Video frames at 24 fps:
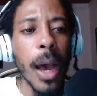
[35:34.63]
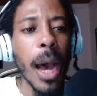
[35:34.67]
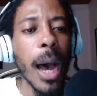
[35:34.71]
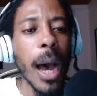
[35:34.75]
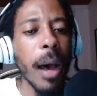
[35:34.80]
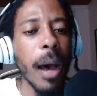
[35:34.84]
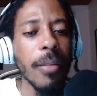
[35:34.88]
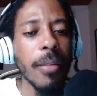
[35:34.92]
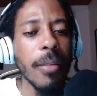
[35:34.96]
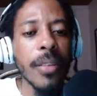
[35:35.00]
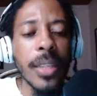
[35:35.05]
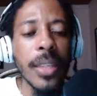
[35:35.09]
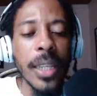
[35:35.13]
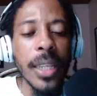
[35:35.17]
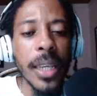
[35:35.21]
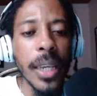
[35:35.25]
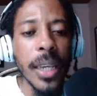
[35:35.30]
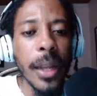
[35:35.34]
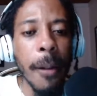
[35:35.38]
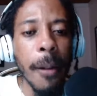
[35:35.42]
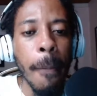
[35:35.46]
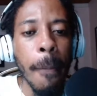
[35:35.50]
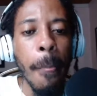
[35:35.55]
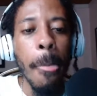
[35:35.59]
I've
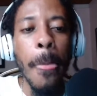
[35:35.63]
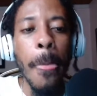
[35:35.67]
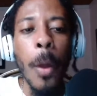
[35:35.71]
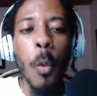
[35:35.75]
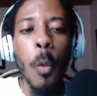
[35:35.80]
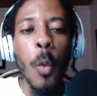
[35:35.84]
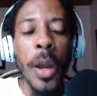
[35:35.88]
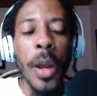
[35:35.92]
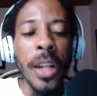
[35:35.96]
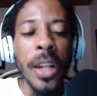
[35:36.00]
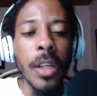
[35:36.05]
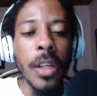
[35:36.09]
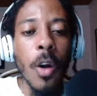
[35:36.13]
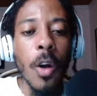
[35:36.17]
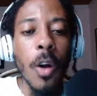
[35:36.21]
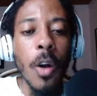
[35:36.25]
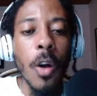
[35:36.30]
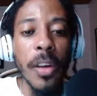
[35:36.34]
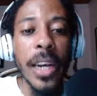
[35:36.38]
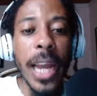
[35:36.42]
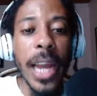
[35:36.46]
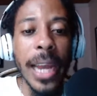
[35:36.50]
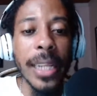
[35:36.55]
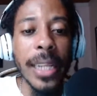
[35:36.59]
seen, when
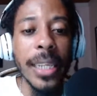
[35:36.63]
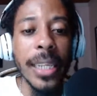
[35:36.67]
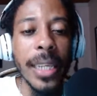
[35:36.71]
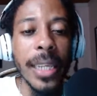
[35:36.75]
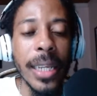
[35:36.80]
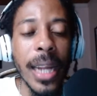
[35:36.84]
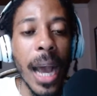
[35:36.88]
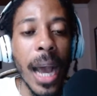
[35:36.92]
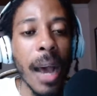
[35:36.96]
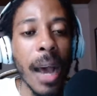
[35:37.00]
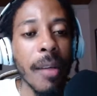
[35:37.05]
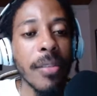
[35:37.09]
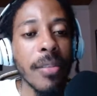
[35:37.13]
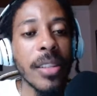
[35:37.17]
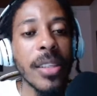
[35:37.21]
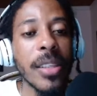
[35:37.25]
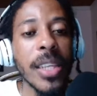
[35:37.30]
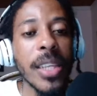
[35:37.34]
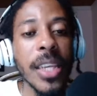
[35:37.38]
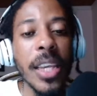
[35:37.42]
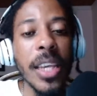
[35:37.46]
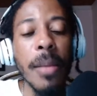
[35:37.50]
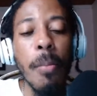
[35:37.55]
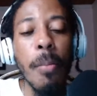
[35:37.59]
COVID-19, I've
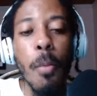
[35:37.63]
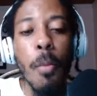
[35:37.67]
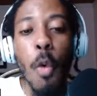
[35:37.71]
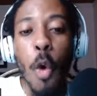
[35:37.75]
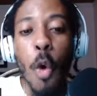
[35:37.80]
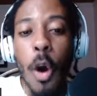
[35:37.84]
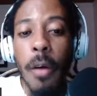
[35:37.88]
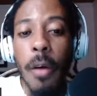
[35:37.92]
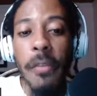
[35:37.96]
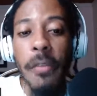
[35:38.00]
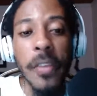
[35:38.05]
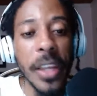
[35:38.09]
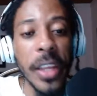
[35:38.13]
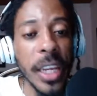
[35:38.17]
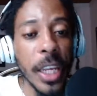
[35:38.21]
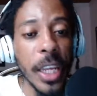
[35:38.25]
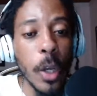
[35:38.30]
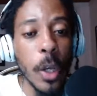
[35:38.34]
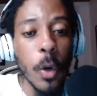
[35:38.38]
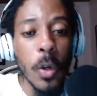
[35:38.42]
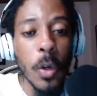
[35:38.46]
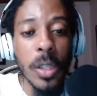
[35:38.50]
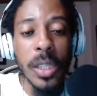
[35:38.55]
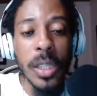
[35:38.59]
seen more
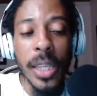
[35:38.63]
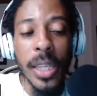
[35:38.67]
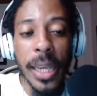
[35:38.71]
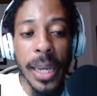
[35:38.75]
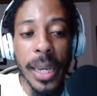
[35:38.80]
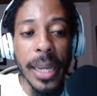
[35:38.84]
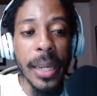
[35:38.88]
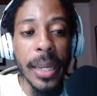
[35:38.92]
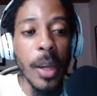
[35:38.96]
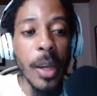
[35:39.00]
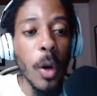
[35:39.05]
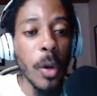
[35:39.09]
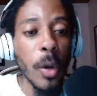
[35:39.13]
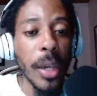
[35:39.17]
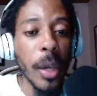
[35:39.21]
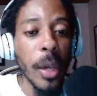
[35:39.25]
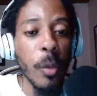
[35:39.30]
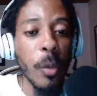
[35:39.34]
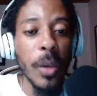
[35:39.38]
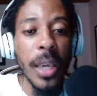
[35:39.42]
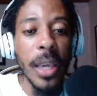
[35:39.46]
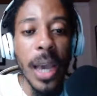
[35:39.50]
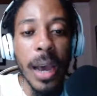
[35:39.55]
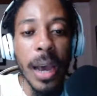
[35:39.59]
videos saying, okay,
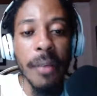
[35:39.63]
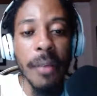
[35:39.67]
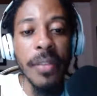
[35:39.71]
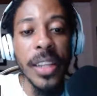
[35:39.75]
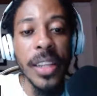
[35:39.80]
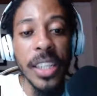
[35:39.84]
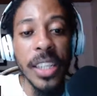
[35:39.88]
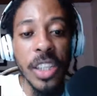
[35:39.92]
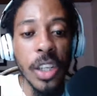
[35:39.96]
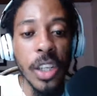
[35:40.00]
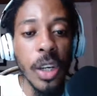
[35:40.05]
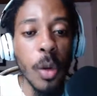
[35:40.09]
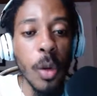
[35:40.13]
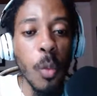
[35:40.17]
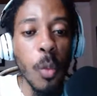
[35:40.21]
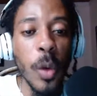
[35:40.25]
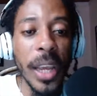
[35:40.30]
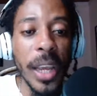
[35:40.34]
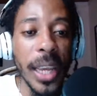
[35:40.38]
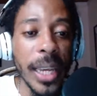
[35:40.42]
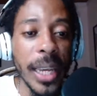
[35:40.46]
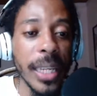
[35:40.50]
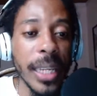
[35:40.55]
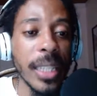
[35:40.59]
we have digital
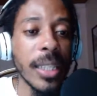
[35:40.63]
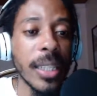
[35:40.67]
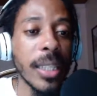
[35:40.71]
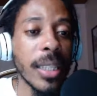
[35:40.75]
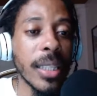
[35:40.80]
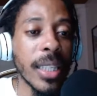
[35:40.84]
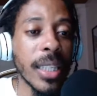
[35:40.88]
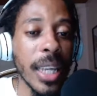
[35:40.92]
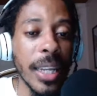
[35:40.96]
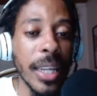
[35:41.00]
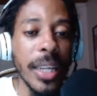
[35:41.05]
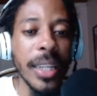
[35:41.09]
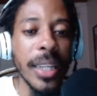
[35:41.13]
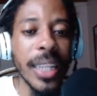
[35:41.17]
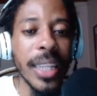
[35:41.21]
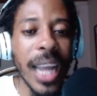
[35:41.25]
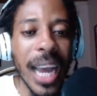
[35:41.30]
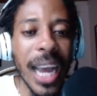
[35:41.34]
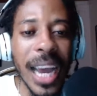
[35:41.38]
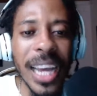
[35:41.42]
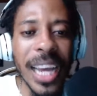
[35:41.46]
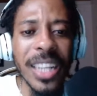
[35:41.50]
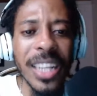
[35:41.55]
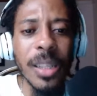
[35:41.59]
ways to send your
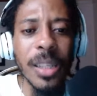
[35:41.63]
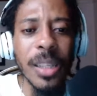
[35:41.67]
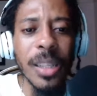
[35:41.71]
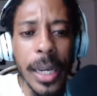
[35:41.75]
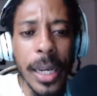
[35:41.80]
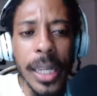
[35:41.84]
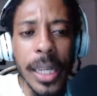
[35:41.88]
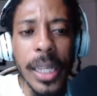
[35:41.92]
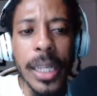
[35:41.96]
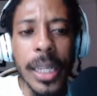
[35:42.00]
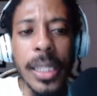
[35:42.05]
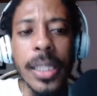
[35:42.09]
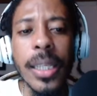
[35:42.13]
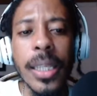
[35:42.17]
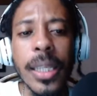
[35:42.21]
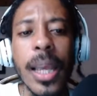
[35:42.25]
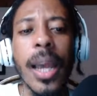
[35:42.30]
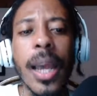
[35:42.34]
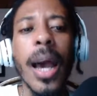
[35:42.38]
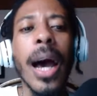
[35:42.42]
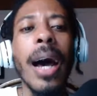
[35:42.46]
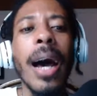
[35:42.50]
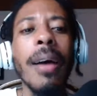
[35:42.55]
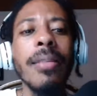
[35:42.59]
tithes monies.
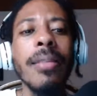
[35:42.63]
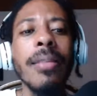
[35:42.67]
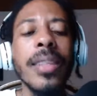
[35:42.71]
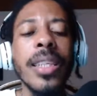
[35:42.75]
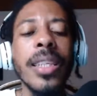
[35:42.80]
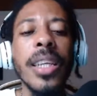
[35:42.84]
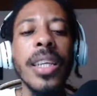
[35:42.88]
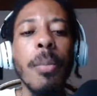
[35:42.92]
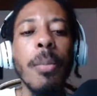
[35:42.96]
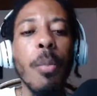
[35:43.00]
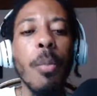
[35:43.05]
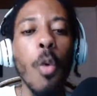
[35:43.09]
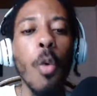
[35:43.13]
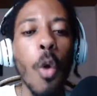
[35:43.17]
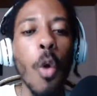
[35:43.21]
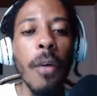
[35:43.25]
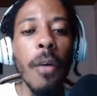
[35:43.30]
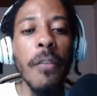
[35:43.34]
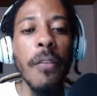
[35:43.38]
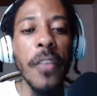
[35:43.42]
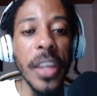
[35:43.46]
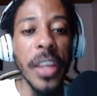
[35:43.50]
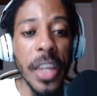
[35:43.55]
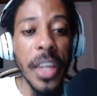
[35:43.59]
I've seen
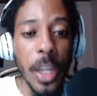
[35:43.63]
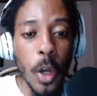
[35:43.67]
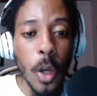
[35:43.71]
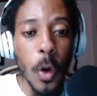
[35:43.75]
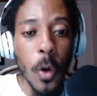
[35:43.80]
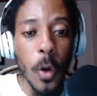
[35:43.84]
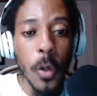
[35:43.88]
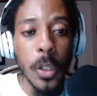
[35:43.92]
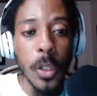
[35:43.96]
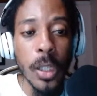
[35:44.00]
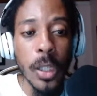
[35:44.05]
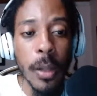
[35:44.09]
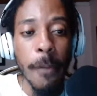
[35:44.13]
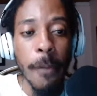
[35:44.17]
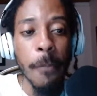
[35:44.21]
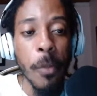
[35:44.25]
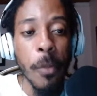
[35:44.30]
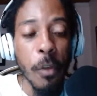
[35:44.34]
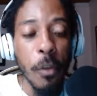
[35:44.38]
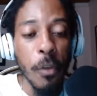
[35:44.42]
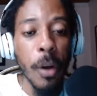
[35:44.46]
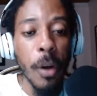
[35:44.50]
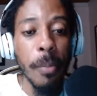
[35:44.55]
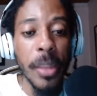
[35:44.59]
more videos
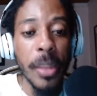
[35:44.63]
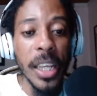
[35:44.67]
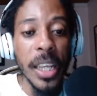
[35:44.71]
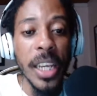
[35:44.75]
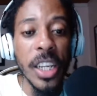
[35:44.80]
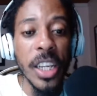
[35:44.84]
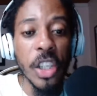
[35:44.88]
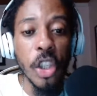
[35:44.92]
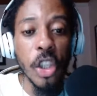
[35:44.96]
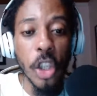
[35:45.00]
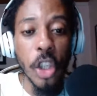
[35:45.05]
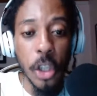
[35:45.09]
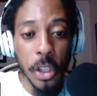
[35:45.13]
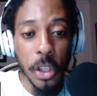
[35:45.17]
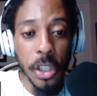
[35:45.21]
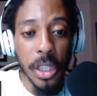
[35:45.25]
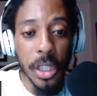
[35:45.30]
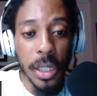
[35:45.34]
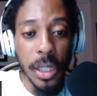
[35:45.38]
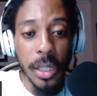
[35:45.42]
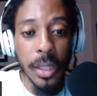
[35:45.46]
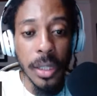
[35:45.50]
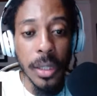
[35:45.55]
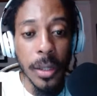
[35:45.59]
from these
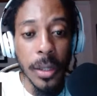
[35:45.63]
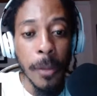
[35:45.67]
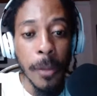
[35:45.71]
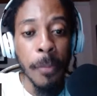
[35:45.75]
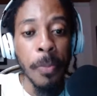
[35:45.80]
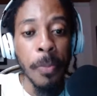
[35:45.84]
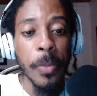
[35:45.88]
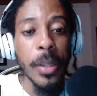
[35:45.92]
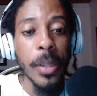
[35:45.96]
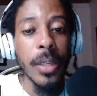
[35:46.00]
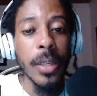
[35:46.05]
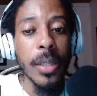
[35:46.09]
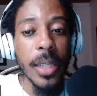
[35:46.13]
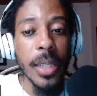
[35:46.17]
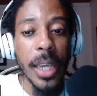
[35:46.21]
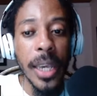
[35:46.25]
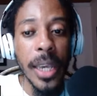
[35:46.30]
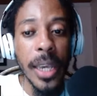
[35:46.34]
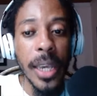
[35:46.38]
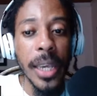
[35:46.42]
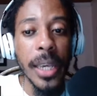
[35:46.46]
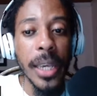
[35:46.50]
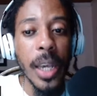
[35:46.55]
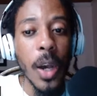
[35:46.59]
churches
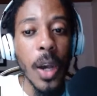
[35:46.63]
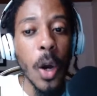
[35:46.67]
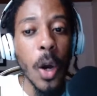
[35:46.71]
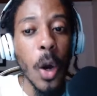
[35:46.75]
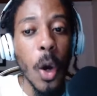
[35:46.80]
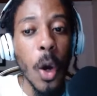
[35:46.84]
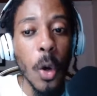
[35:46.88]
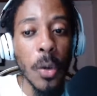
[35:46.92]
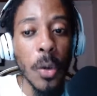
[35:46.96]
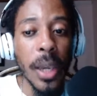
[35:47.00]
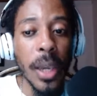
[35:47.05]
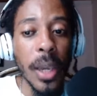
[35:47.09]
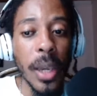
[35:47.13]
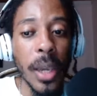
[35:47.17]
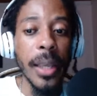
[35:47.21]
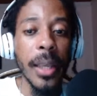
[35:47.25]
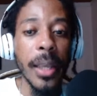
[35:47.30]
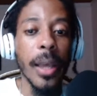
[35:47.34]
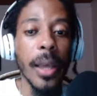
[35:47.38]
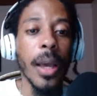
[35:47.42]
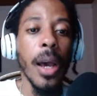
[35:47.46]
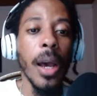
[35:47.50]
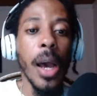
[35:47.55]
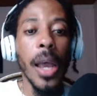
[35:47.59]
saying, okay,
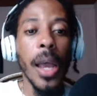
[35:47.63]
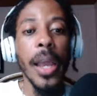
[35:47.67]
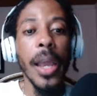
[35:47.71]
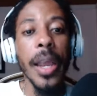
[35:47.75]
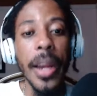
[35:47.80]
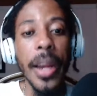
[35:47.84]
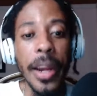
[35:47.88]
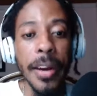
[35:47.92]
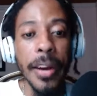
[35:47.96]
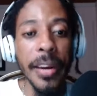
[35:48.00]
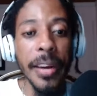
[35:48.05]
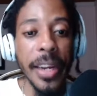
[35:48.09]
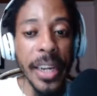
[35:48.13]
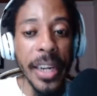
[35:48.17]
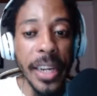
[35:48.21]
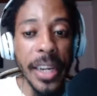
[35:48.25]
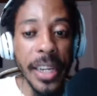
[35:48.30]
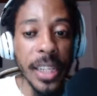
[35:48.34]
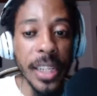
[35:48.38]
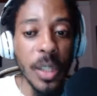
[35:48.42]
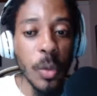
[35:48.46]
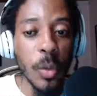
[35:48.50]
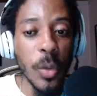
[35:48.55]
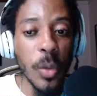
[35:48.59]
here it
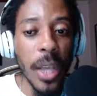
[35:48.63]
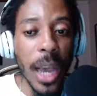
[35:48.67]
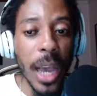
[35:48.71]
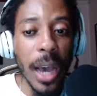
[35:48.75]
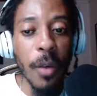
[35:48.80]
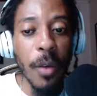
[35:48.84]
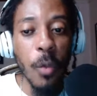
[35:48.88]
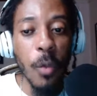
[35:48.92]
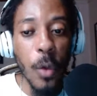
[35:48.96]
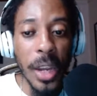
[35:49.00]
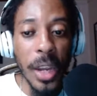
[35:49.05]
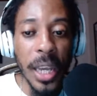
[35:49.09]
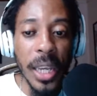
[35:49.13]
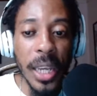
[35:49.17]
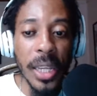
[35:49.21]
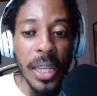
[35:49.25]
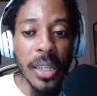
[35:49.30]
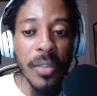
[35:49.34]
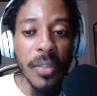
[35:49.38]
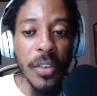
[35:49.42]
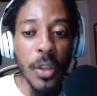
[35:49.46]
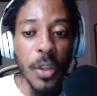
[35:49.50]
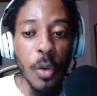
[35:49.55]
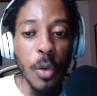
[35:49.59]
is. We have
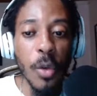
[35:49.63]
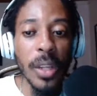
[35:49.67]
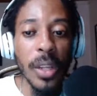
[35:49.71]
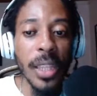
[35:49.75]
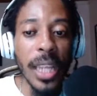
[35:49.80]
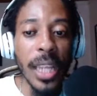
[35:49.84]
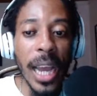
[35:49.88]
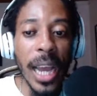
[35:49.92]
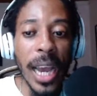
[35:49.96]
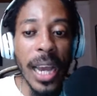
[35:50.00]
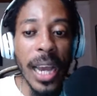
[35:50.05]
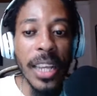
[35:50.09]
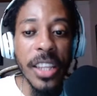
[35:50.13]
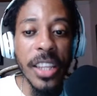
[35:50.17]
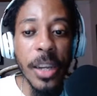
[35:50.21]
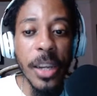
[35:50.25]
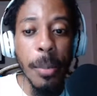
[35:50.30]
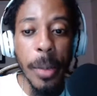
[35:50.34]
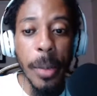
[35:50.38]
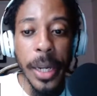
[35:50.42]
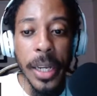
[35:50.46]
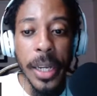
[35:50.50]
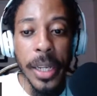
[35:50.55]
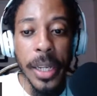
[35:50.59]
ways for you to tithe your
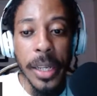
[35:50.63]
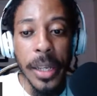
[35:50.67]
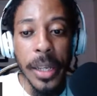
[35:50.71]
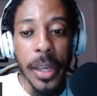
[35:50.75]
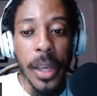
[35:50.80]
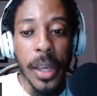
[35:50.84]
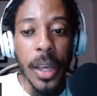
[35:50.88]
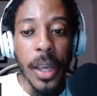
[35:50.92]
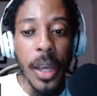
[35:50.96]
money.